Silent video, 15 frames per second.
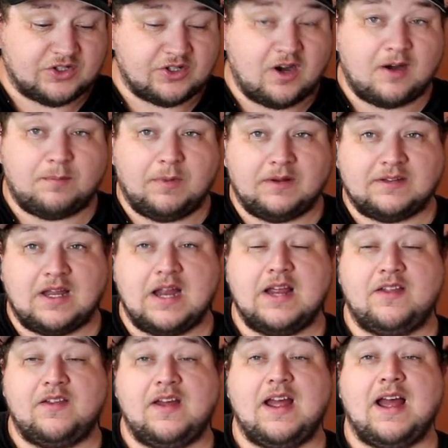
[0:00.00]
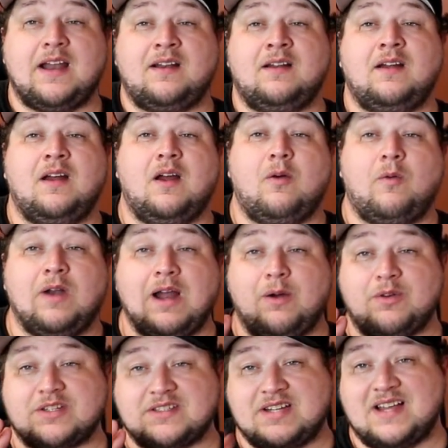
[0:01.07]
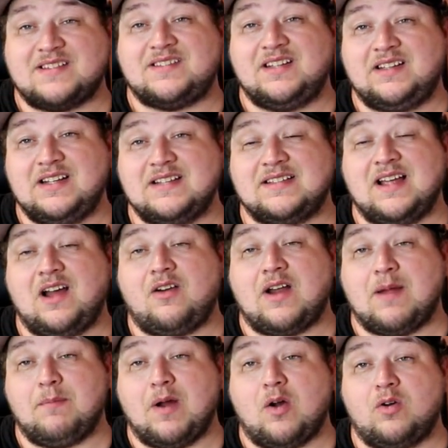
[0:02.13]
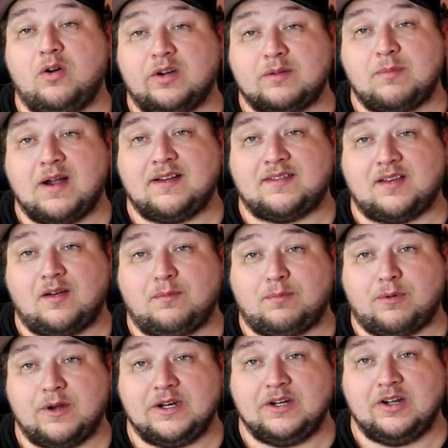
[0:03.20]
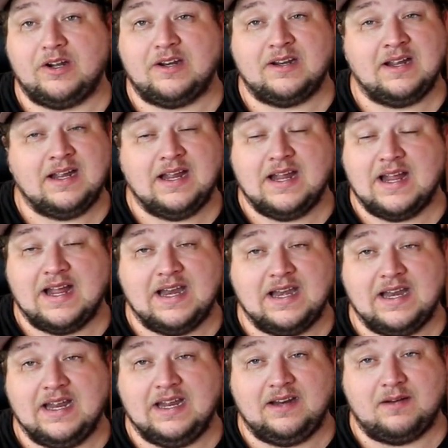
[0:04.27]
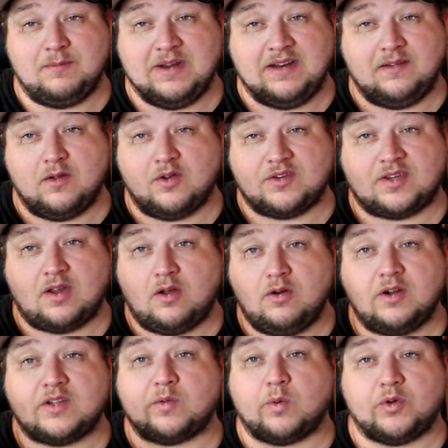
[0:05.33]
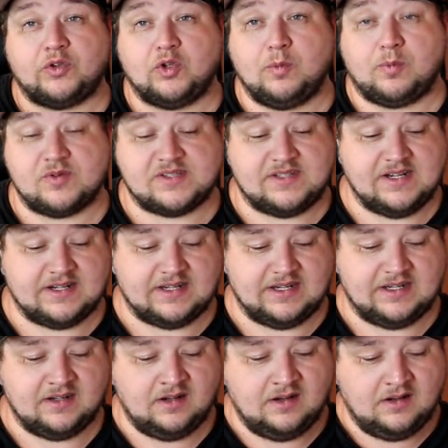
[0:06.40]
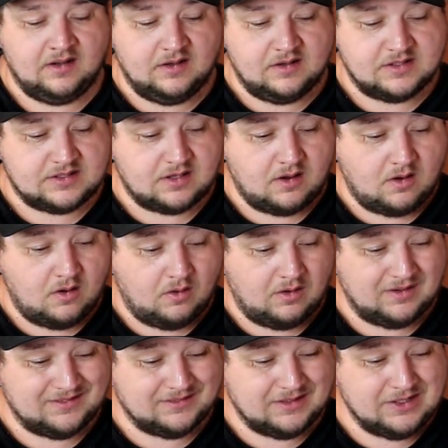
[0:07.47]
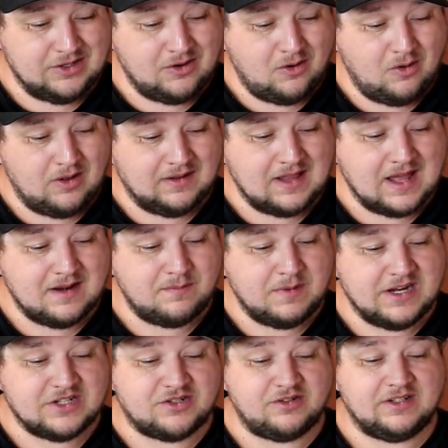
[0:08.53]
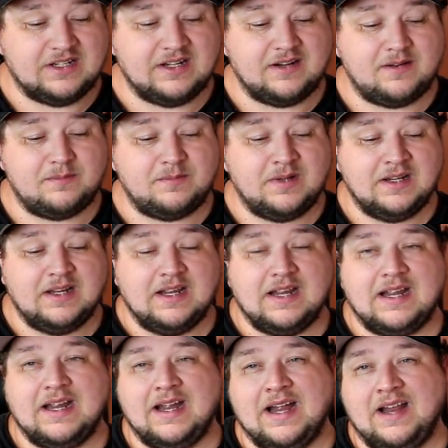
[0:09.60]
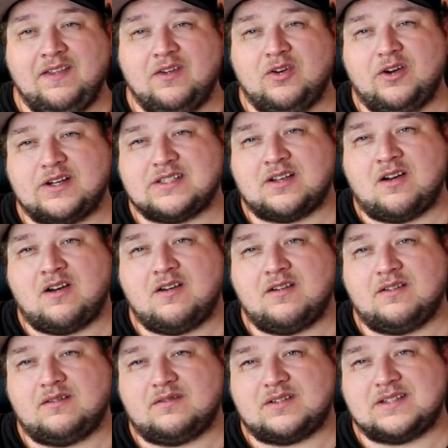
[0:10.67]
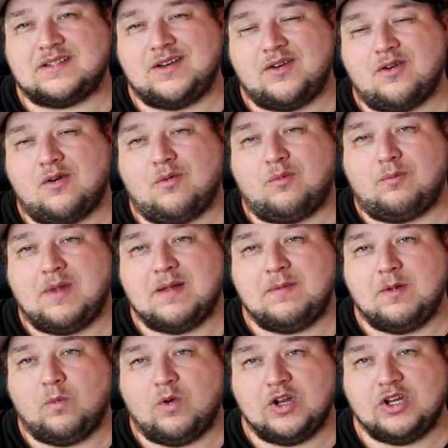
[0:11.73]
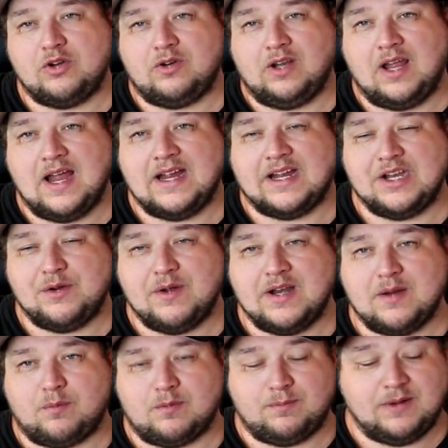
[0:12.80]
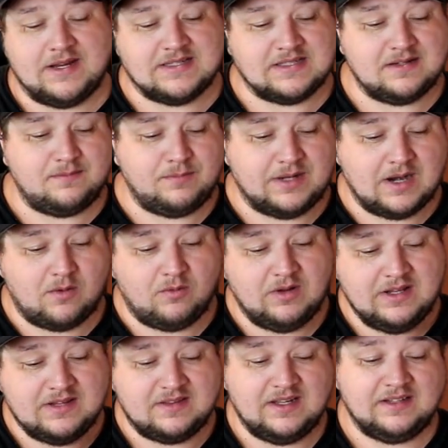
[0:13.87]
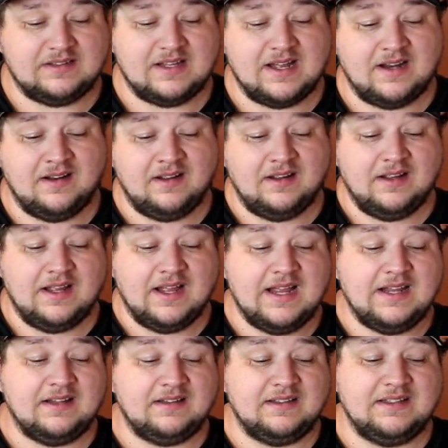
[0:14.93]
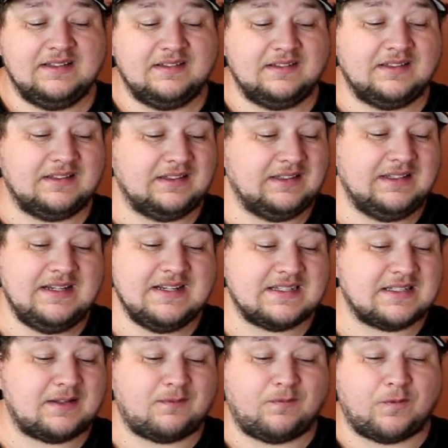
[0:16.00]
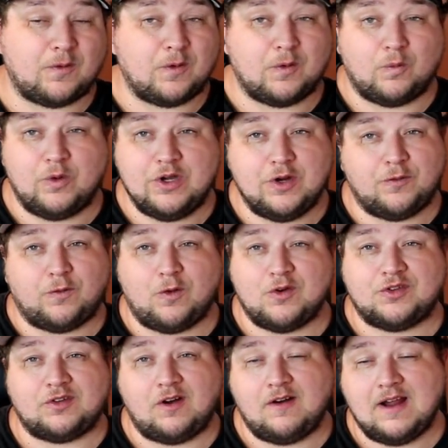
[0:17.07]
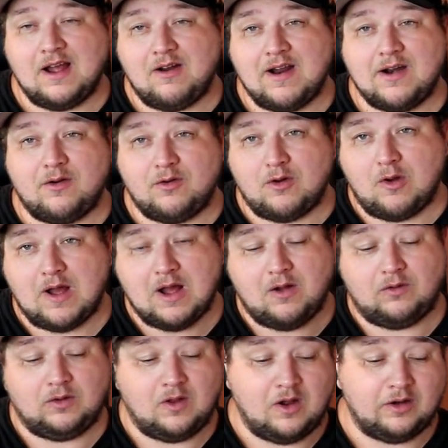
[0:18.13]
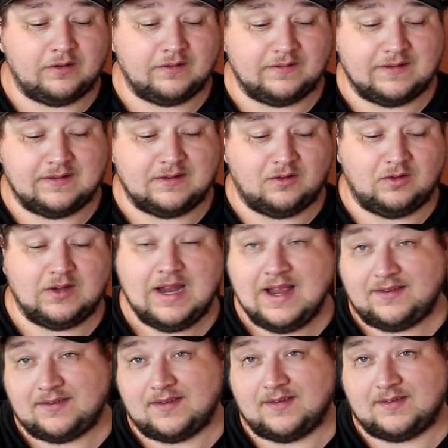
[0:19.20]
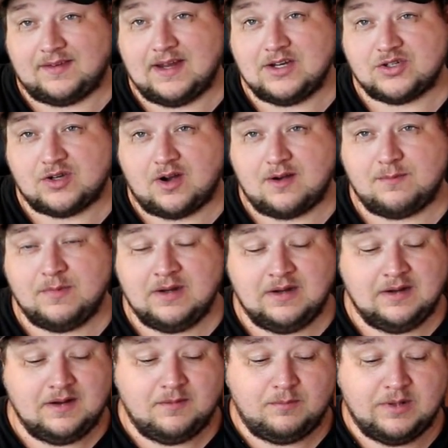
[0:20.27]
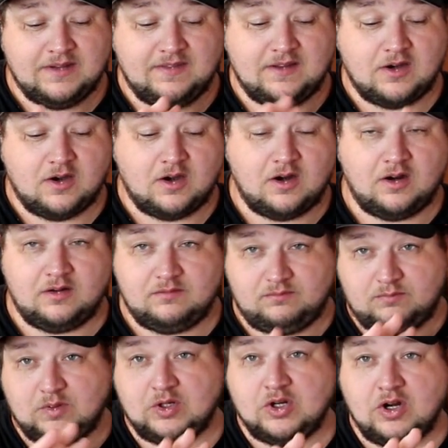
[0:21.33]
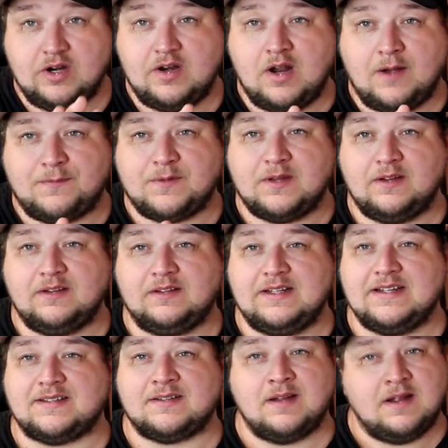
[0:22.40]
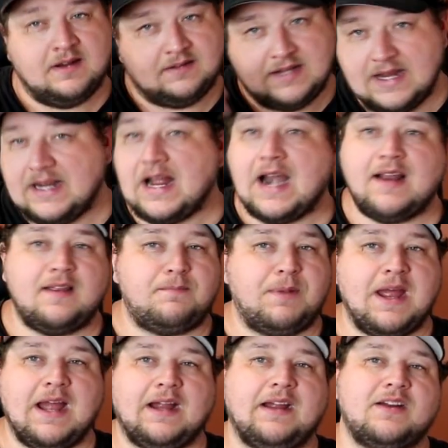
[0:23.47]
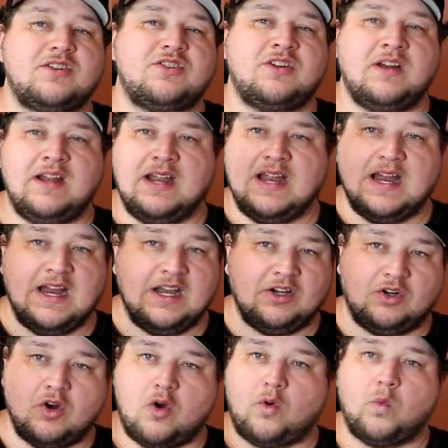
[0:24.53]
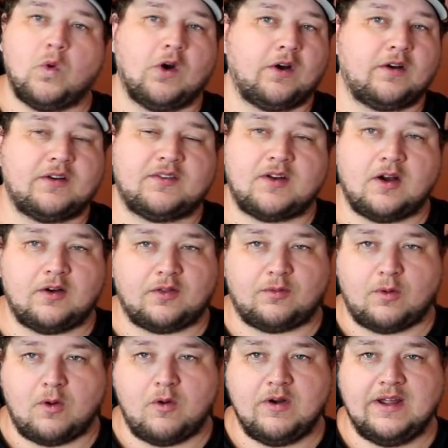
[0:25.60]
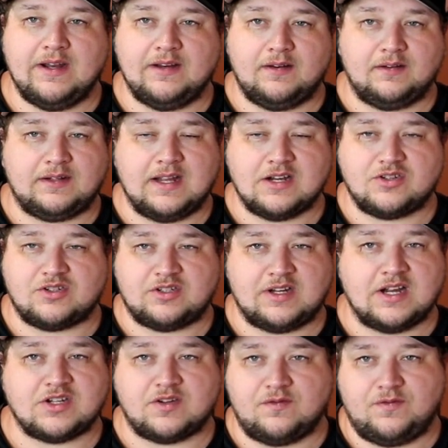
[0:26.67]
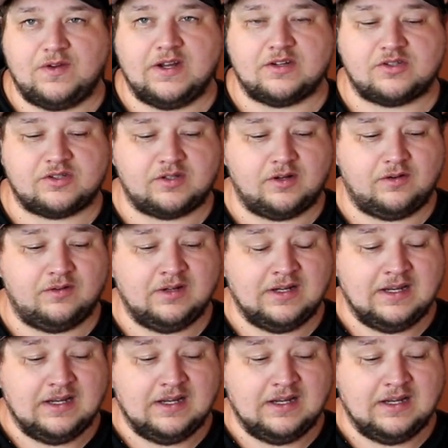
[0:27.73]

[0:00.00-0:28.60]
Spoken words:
sharp, I'll tell you that. When I was testing these out, I about hooked myself pretty good. And I mean, those hooks were super sticky. So, you know, a lot of baits you get them and the hooks aren't, you know, maybe what you'd like and you end up replacing them. But I really think that least for when you first start out, I don't know how long they'll last and stay sharp, but they're good enough to at least take out of the package and go to work. Start throwing it and catching fish. So